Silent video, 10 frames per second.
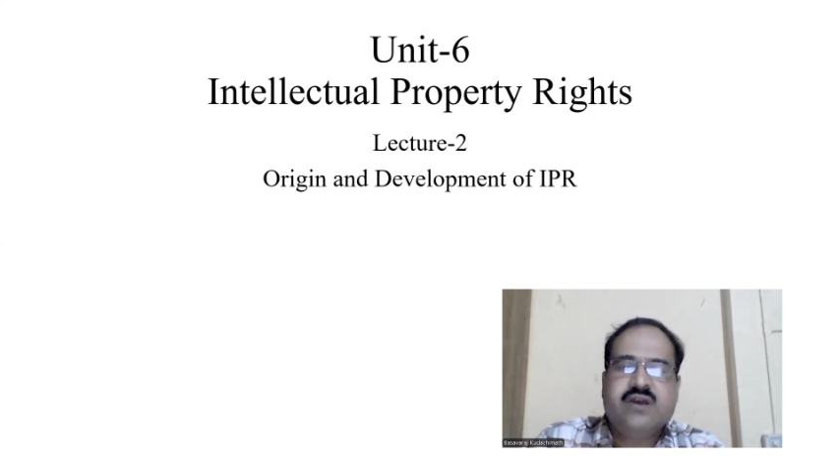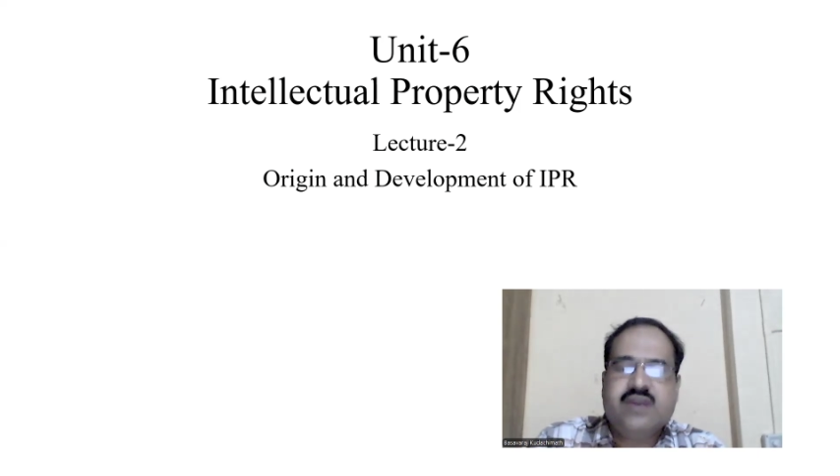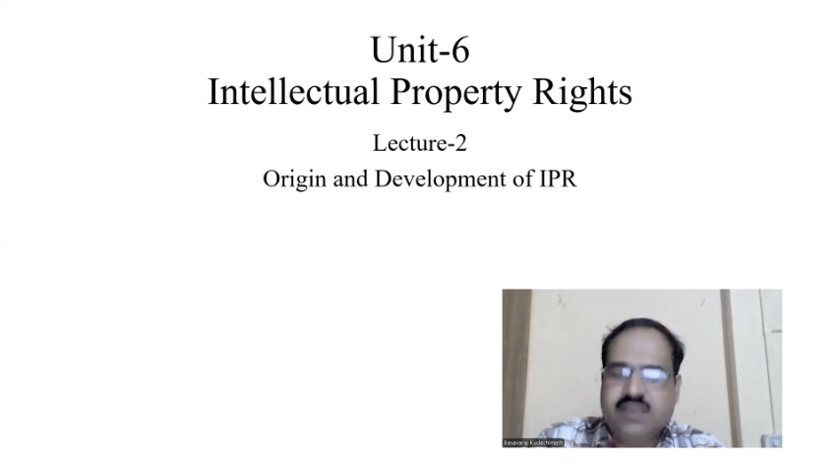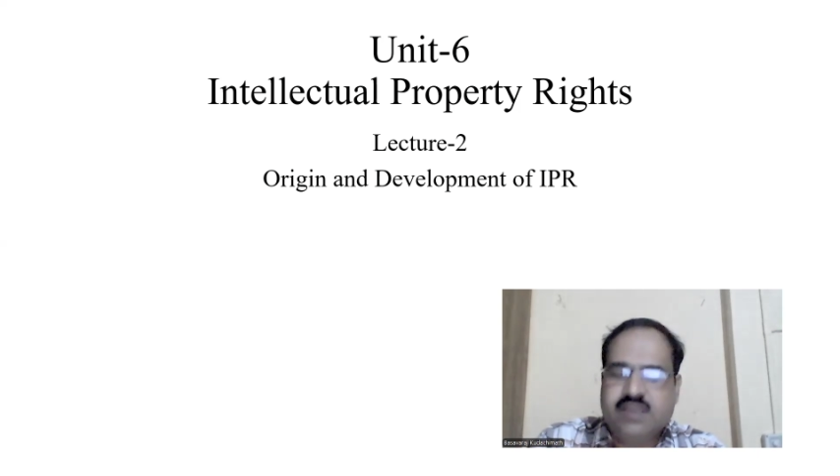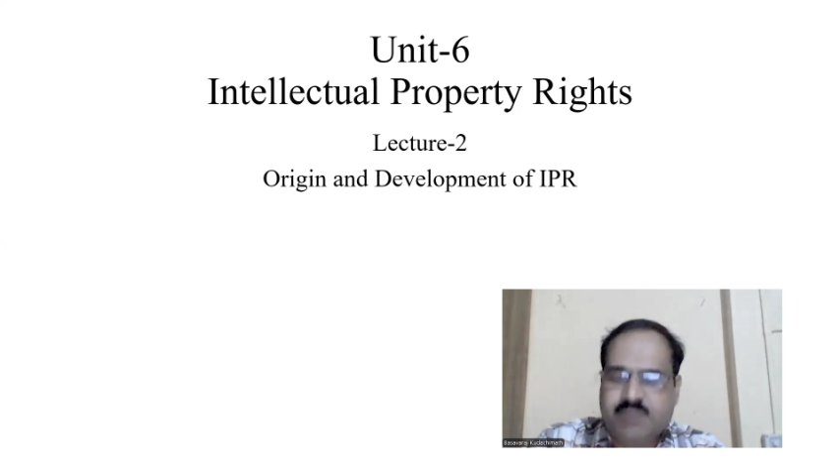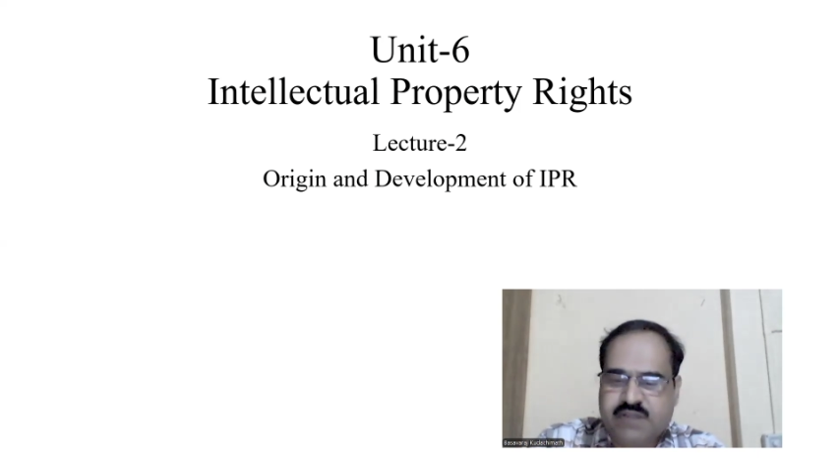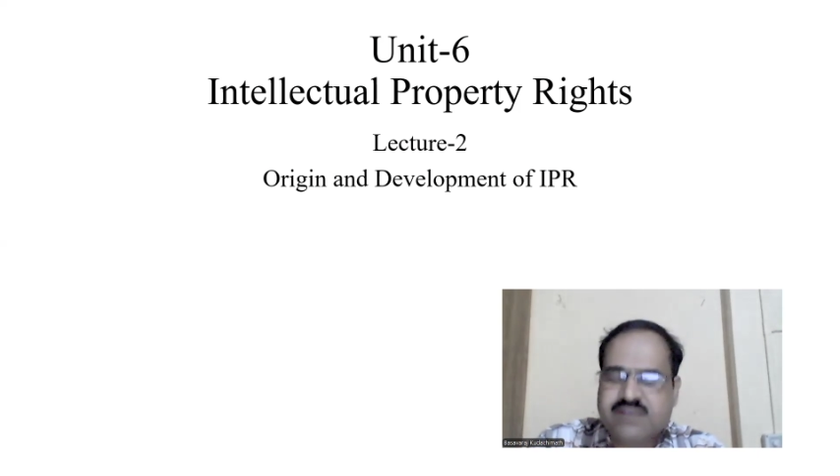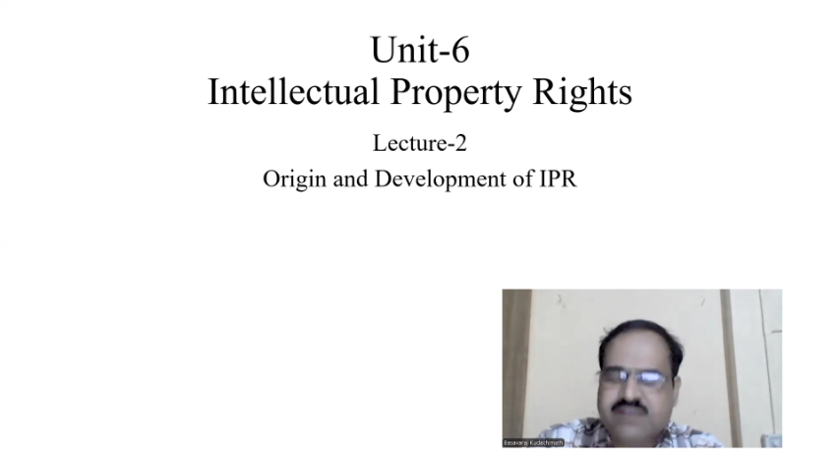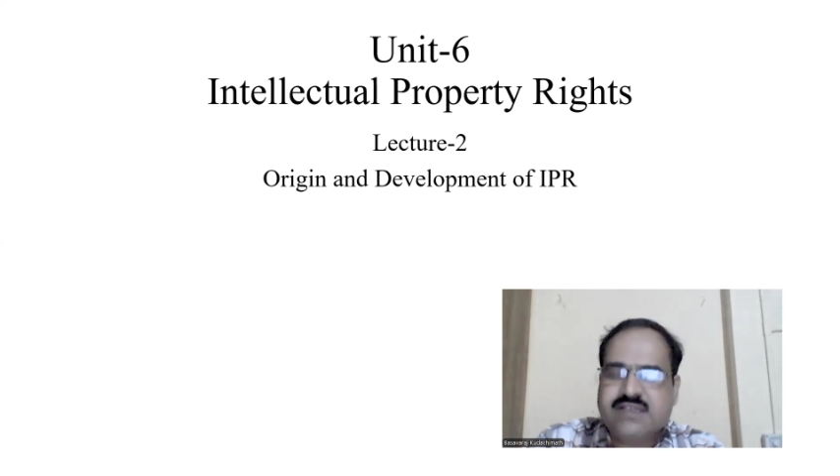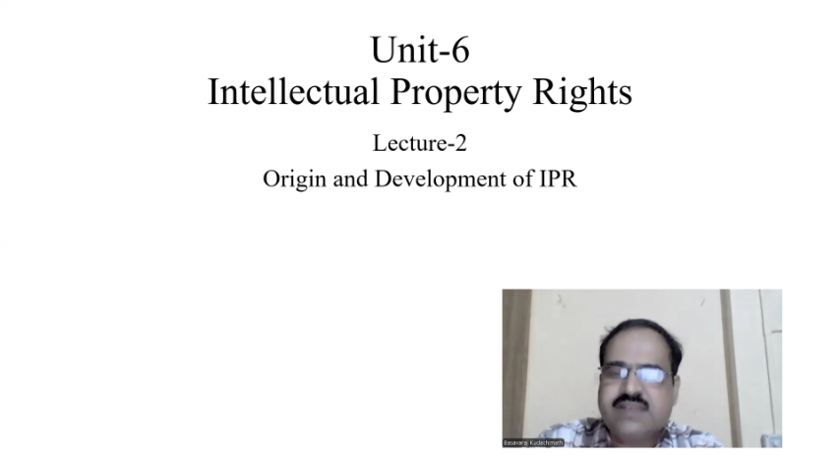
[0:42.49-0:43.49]
In the
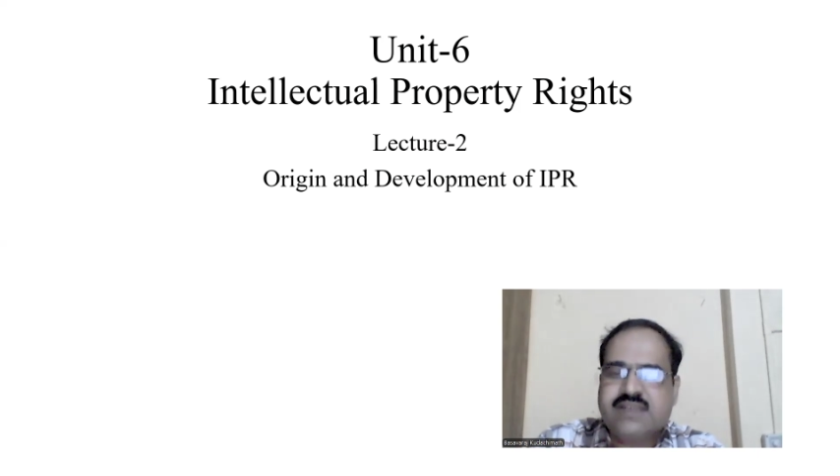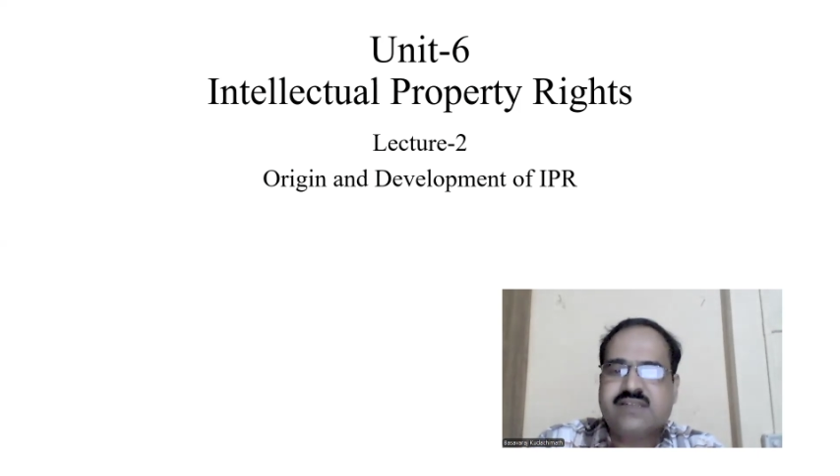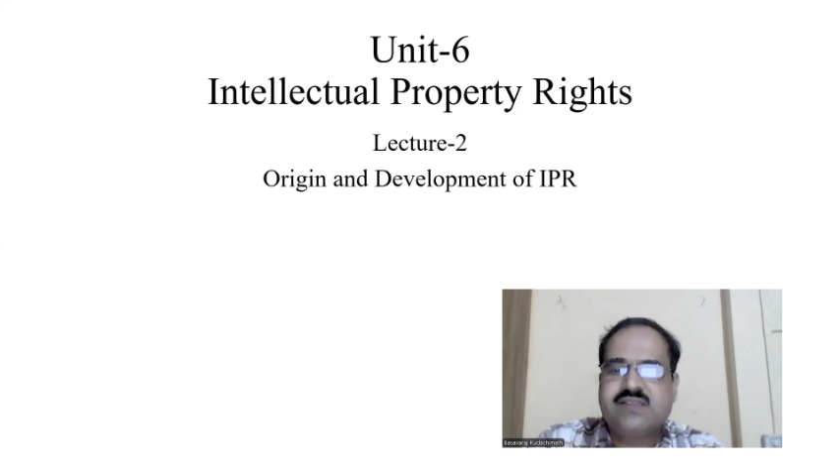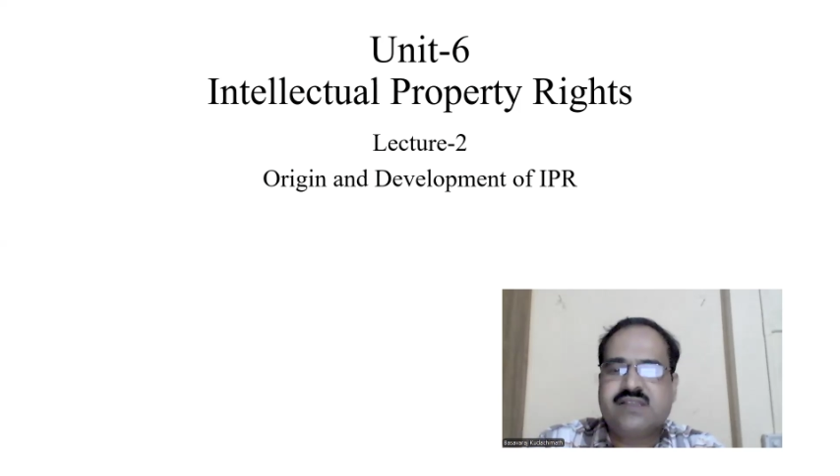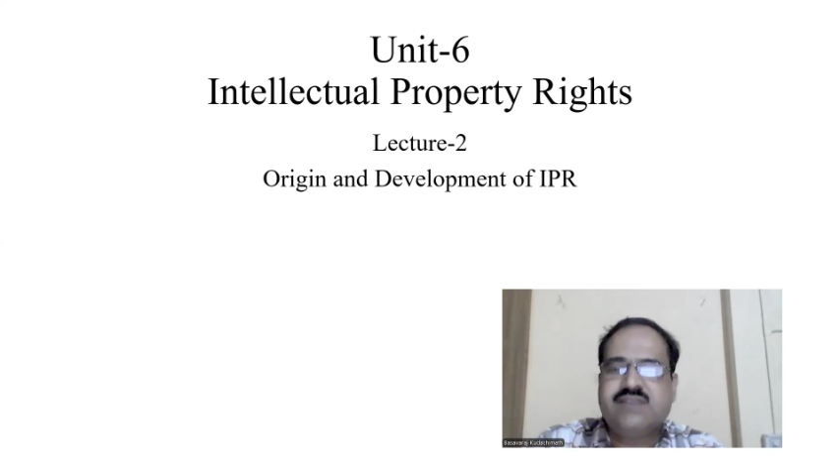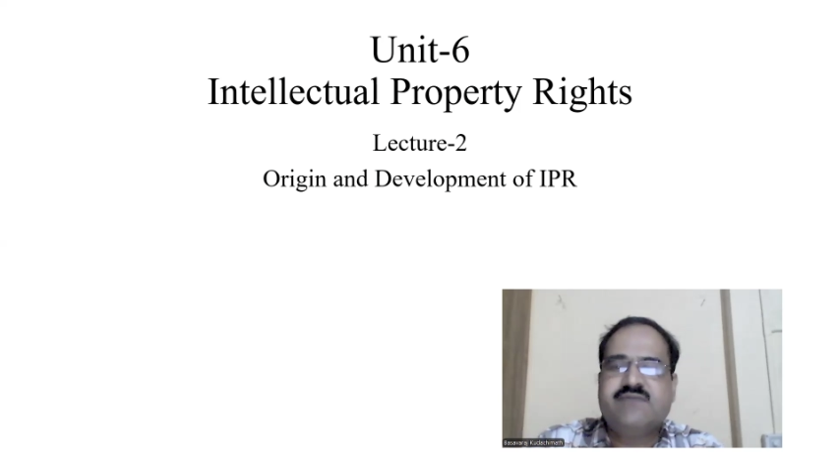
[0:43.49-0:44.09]
previous lecture series,